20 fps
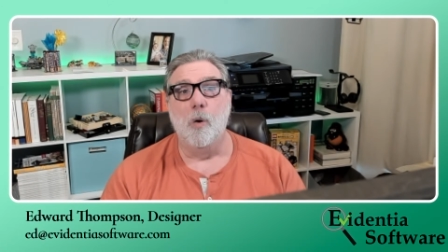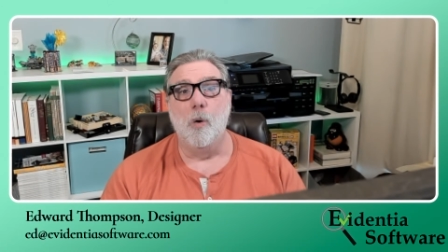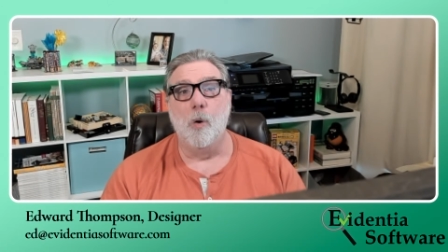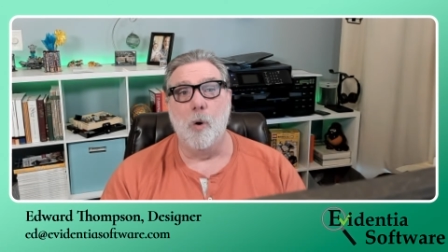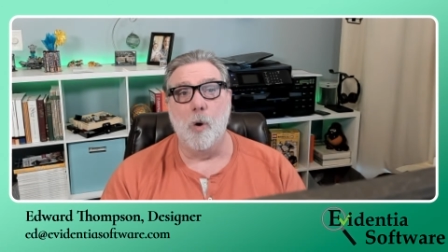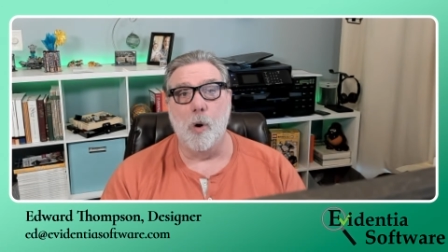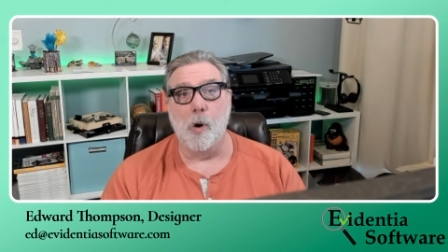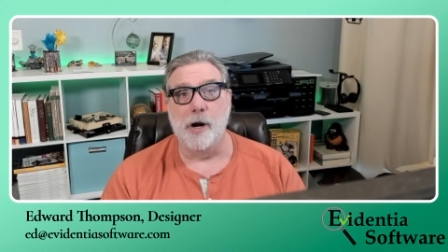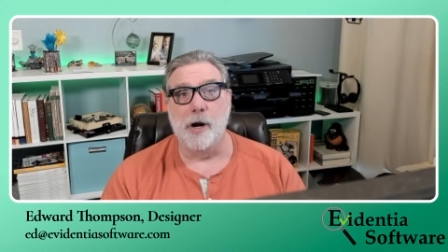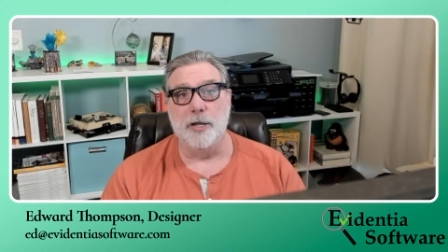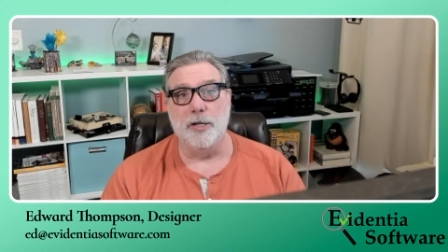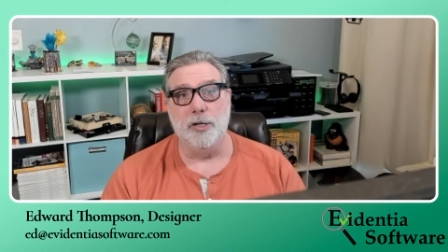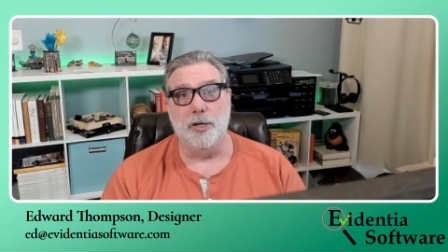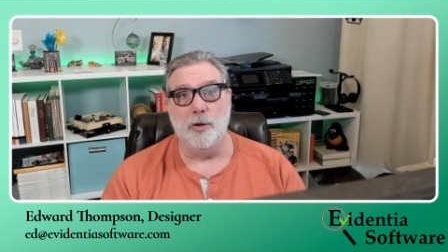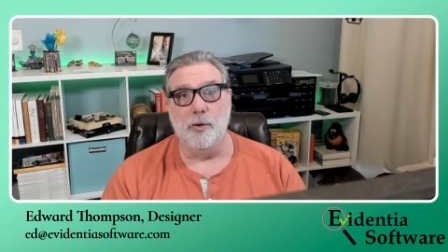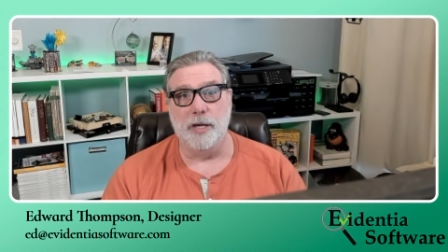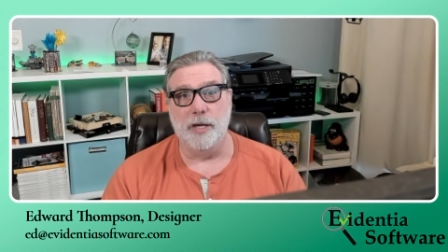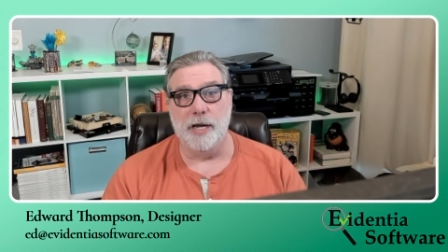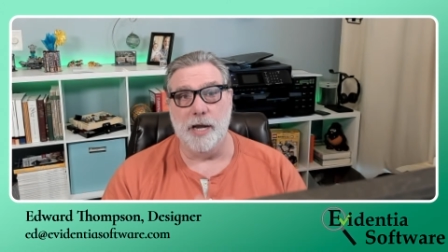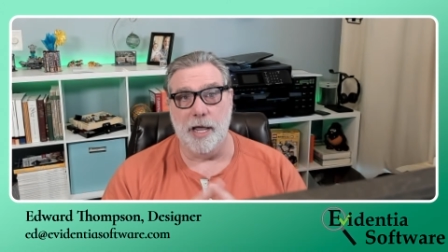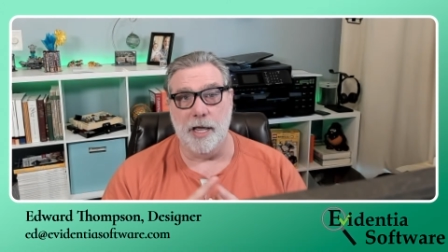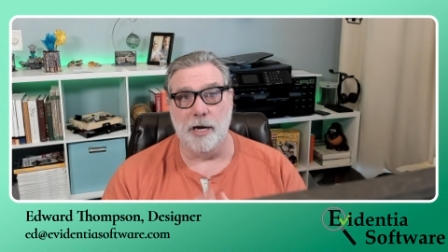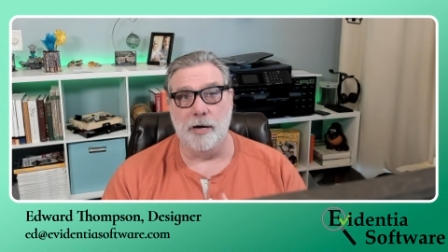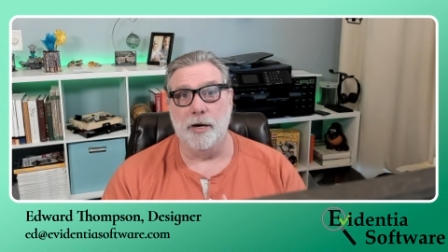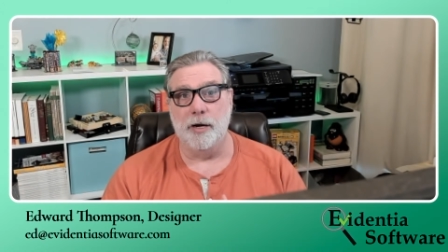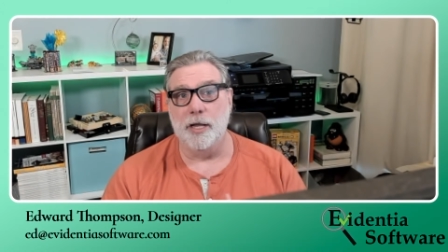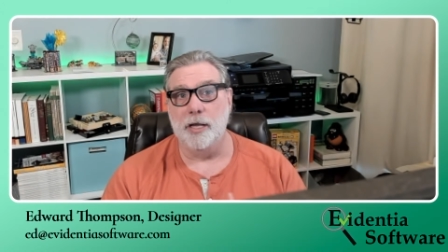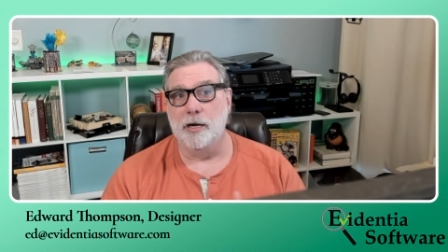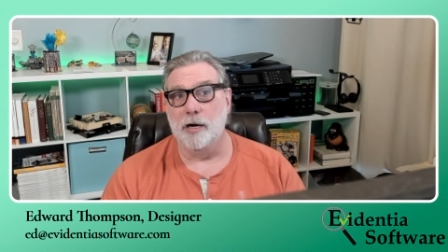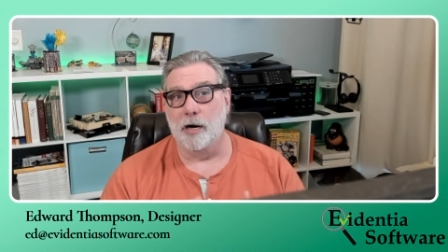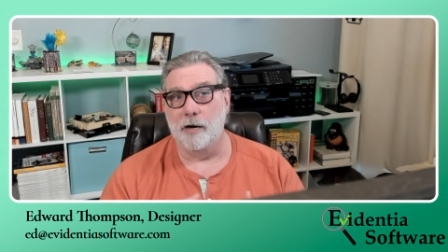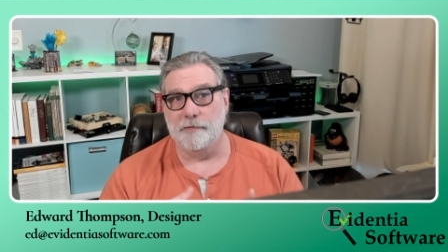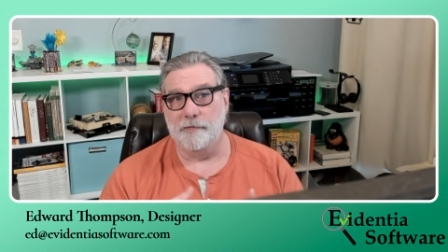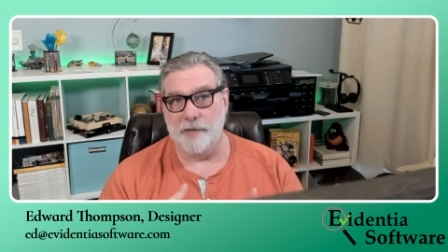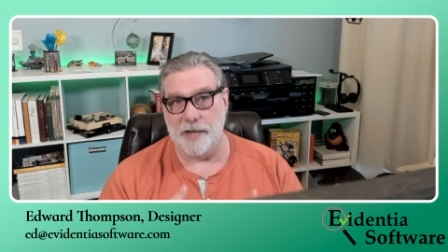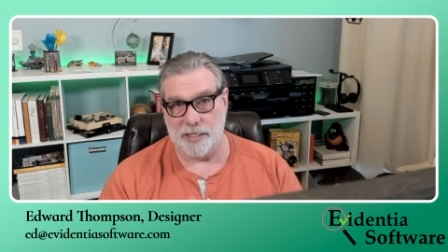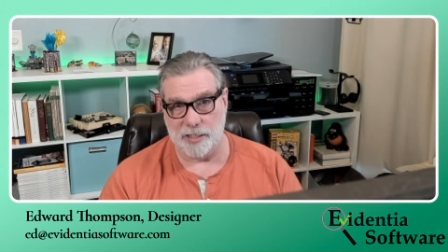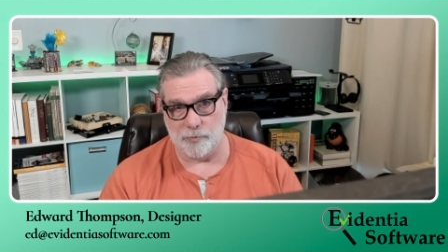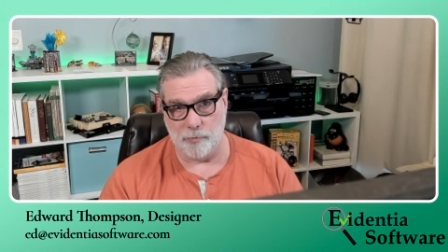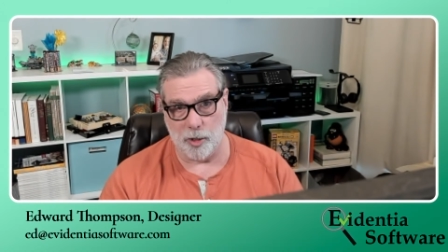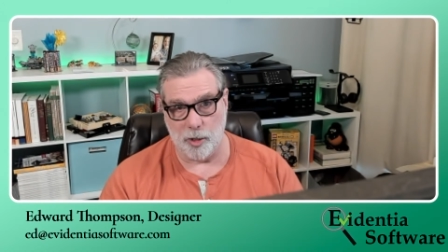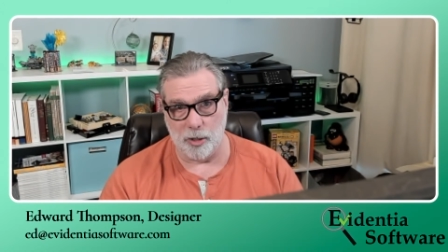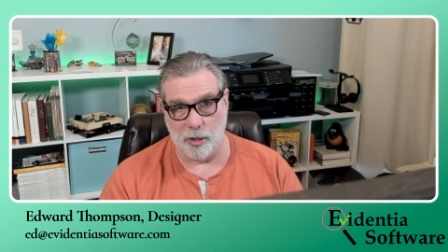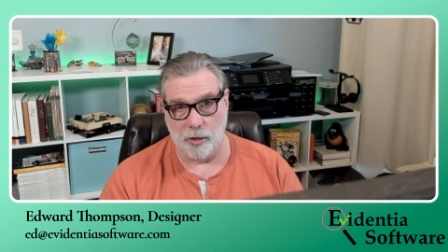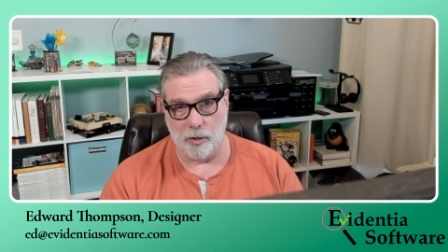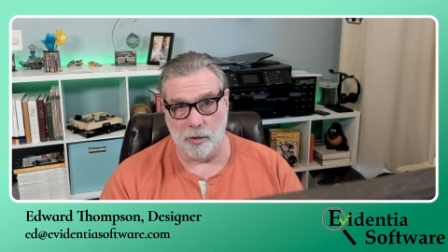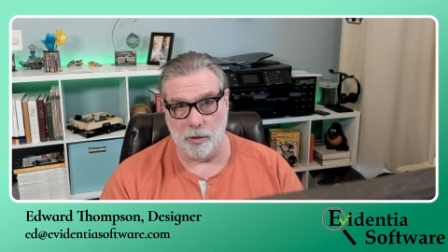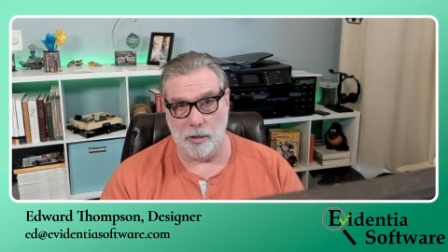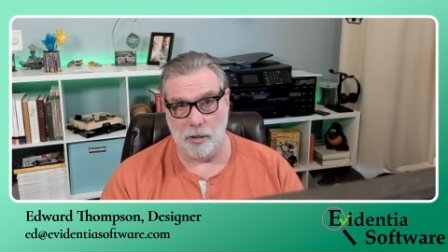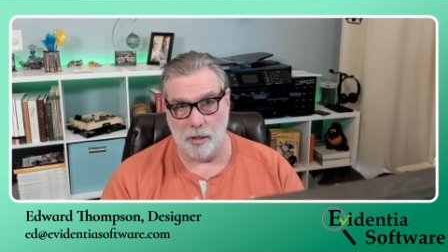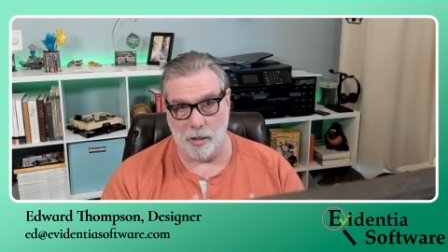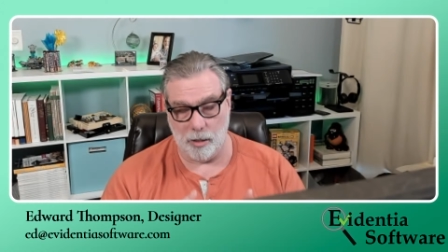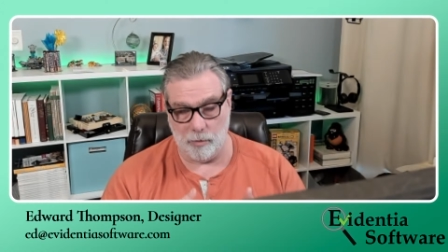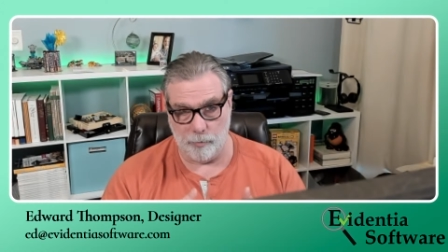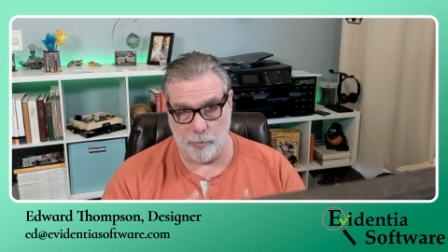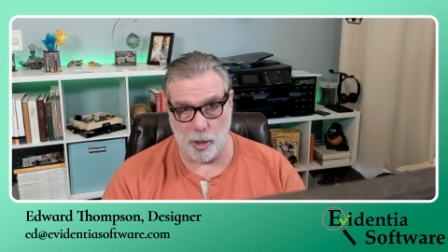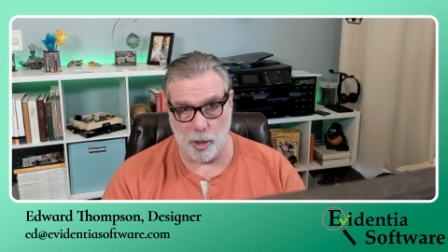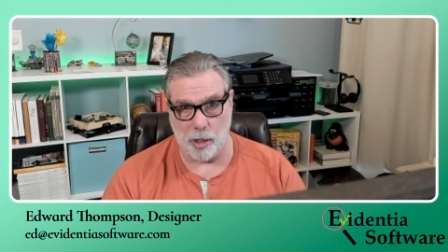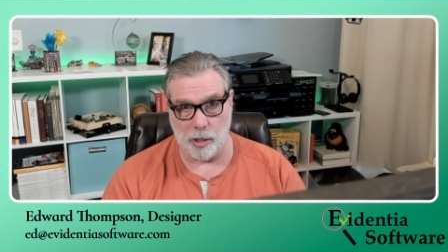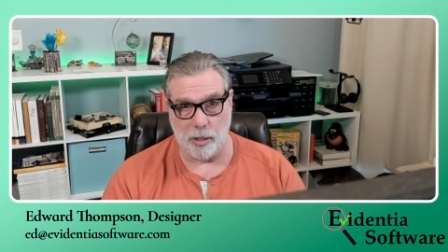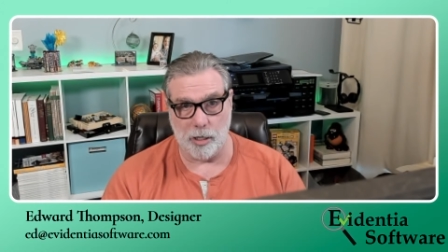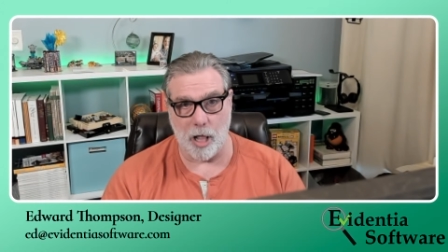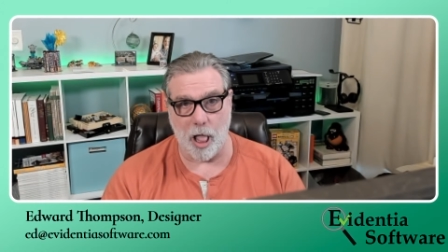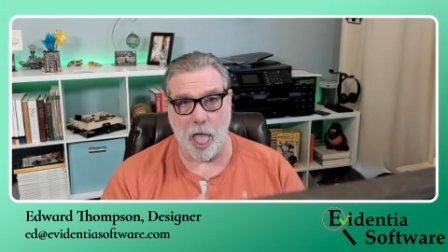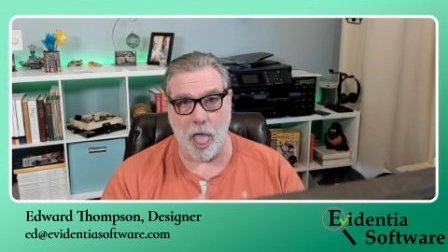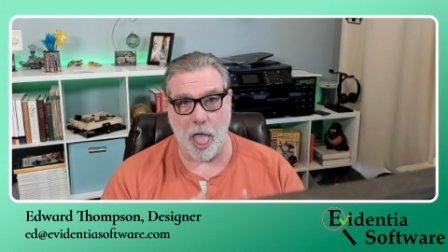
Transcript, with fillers: or you can enter in our Facebook book